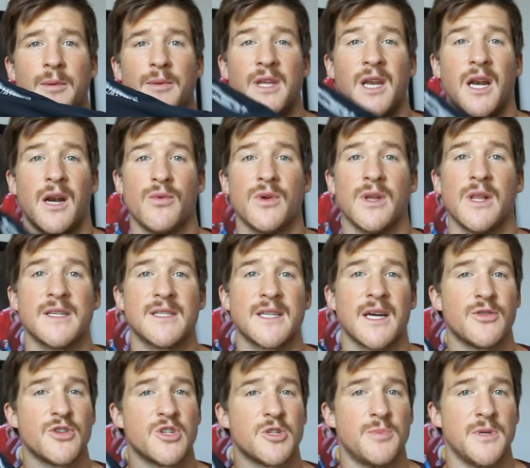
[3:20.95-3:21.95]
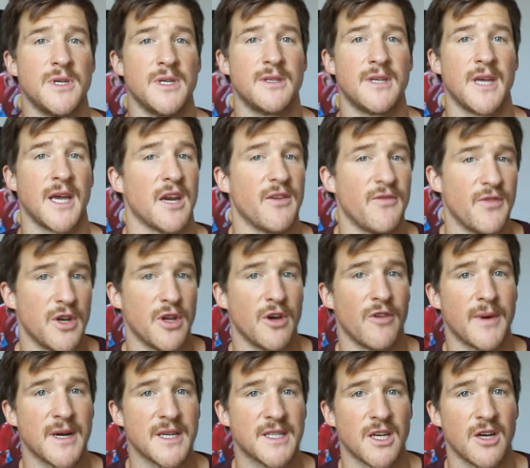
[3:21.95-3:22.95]
but then I realized I would just be taking a video
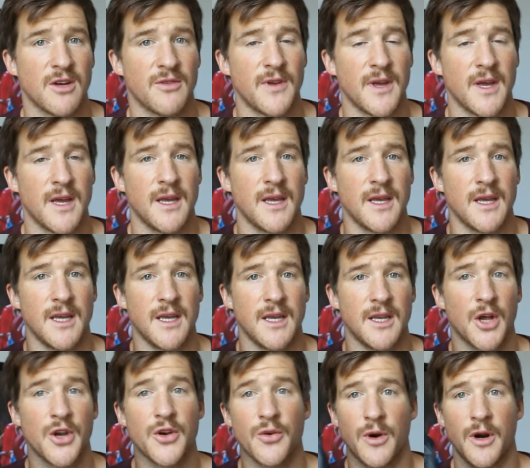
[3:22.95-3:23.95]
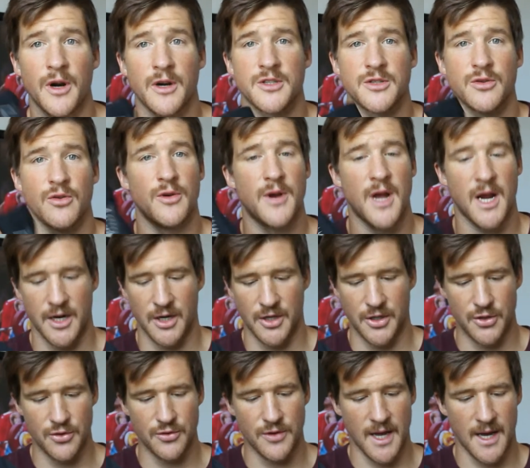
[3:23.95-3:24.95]
of myself in underwear, so we're not
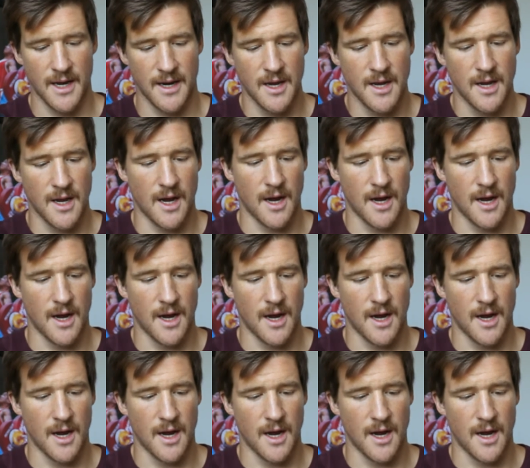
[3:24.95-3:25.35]
gonna do that.